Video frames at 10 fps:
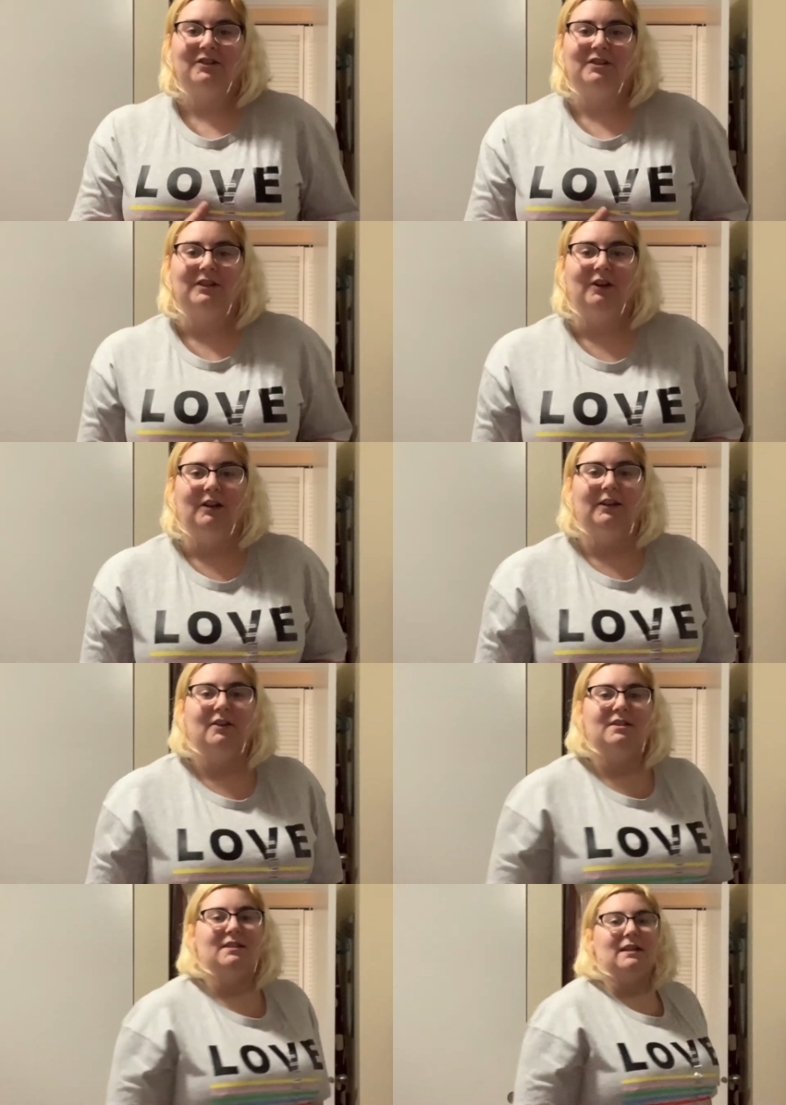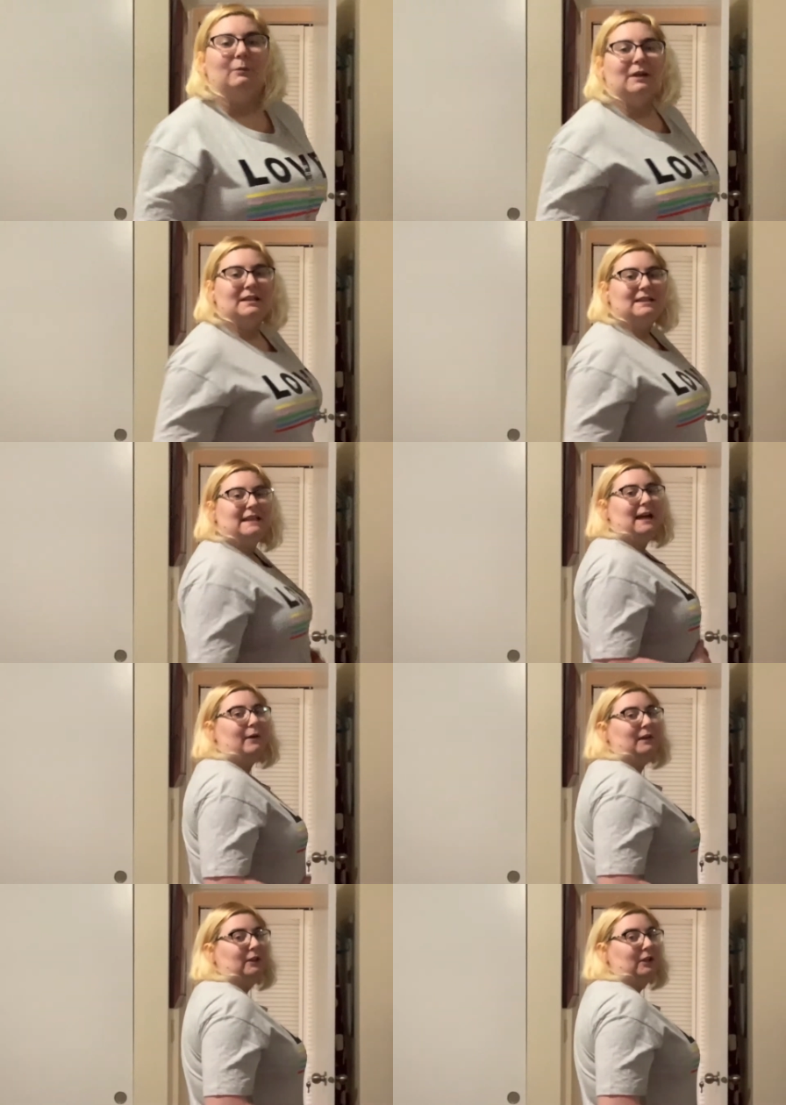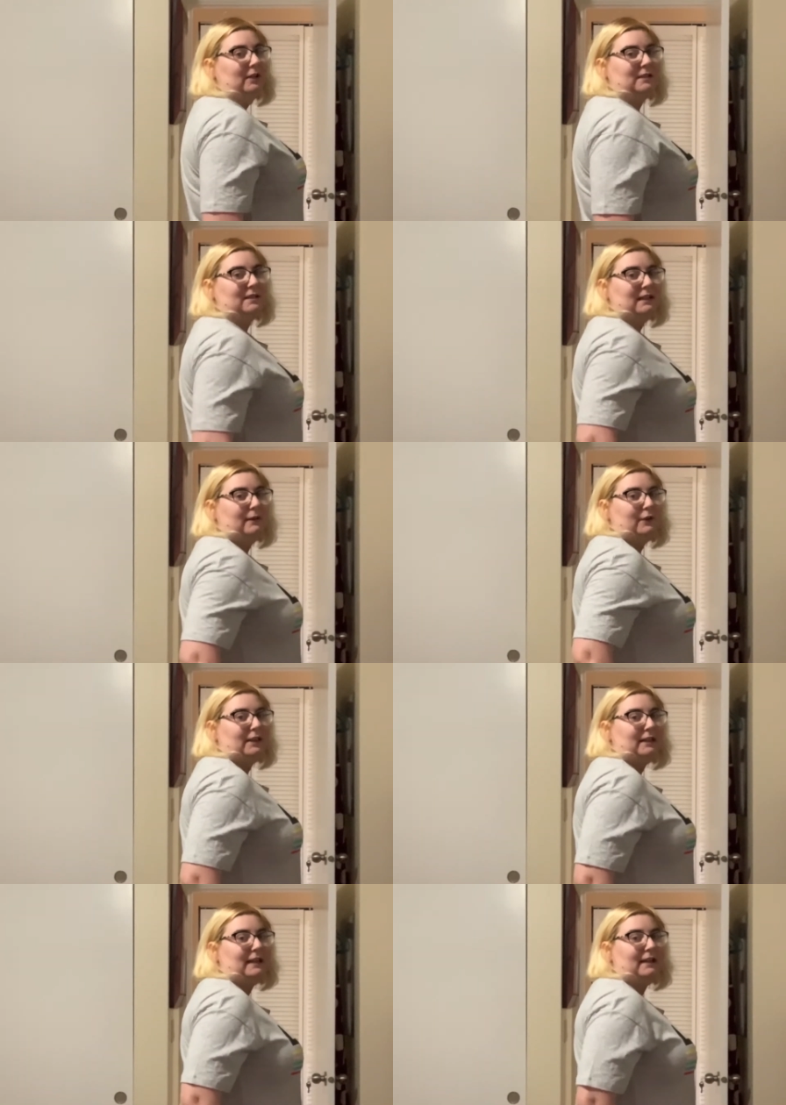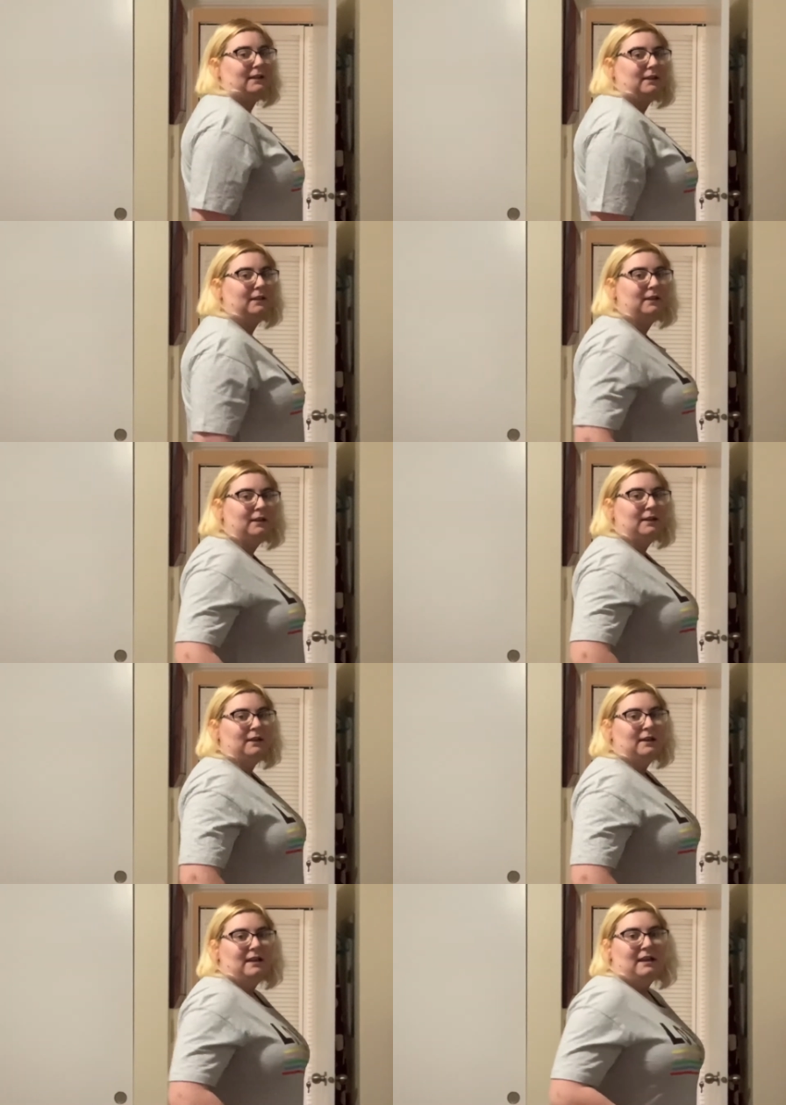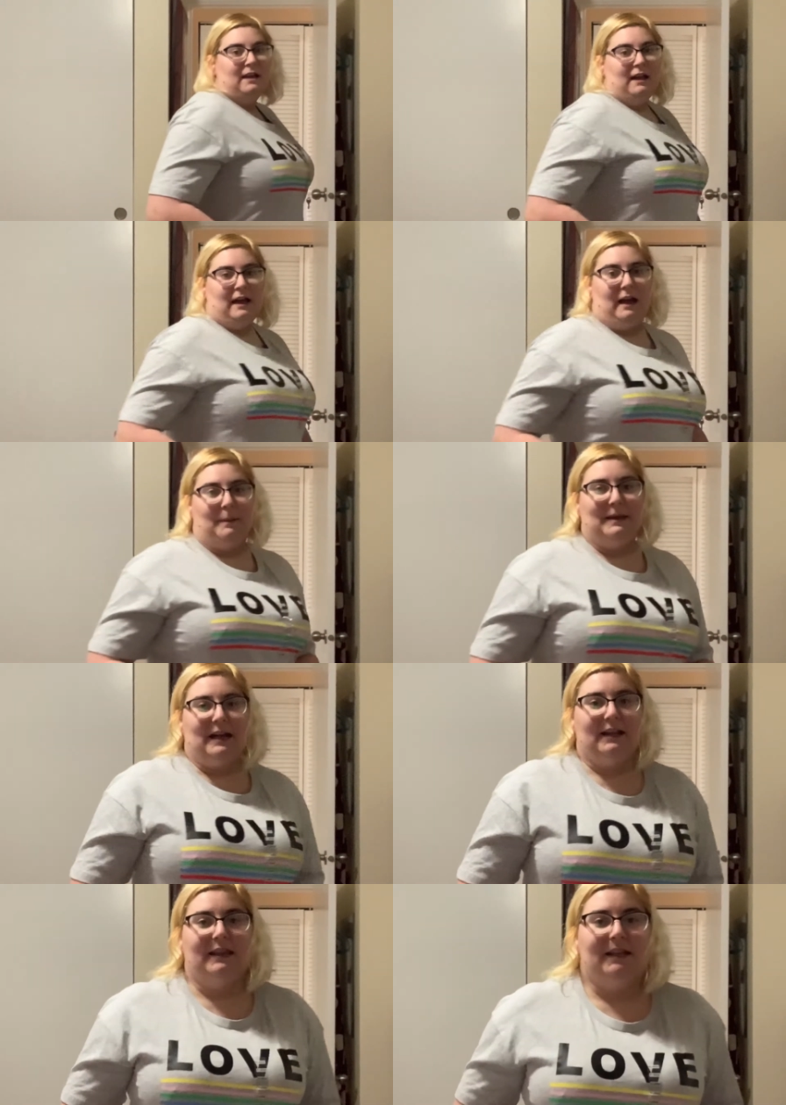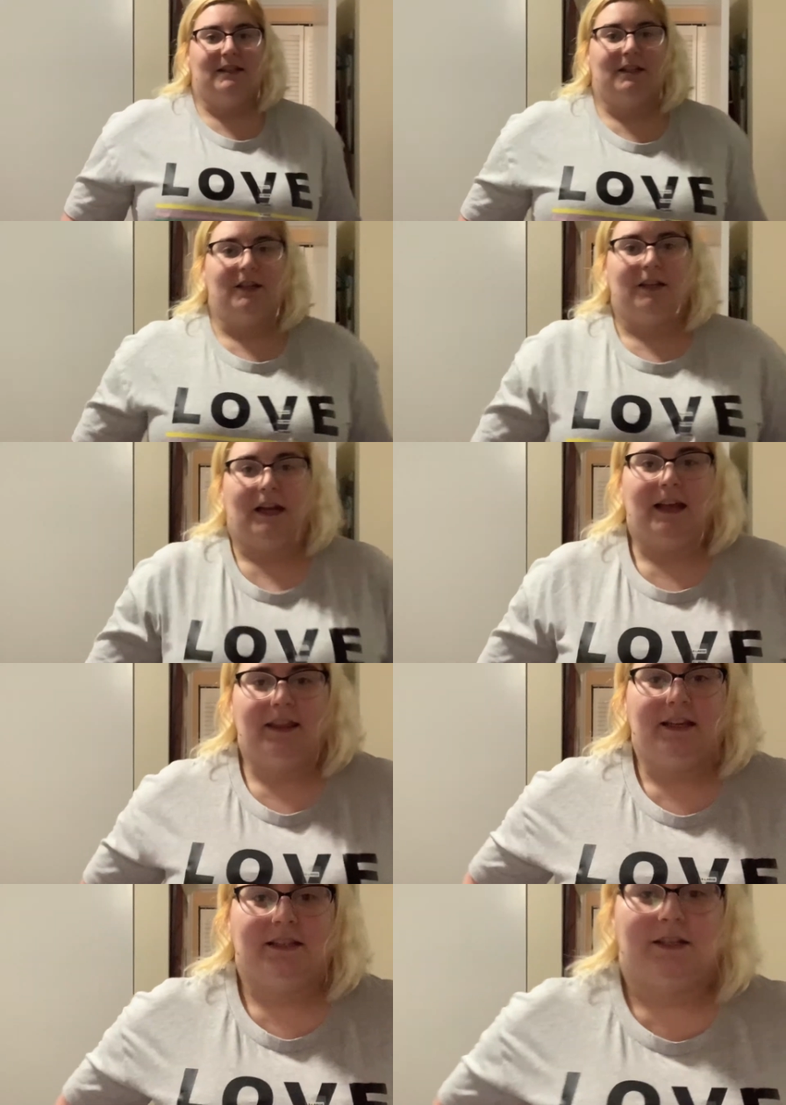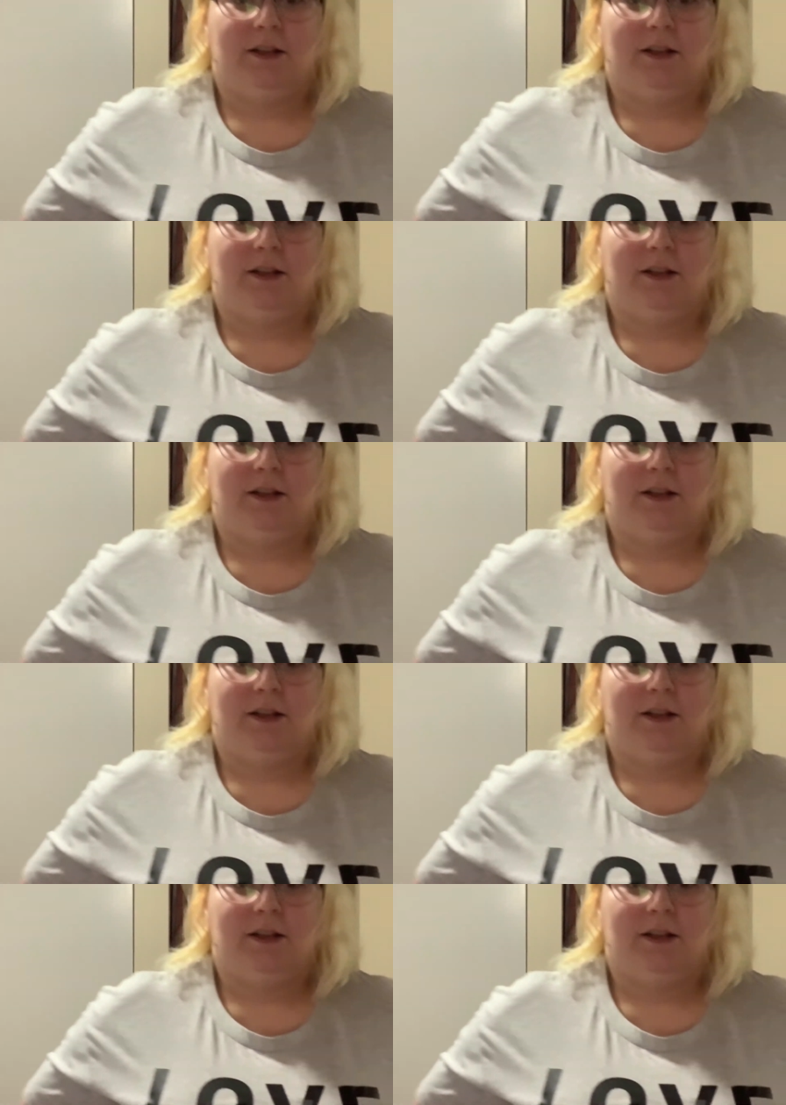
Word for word: are still on there is because I want to see how it looks and everything. I mean, I think it's, I think it's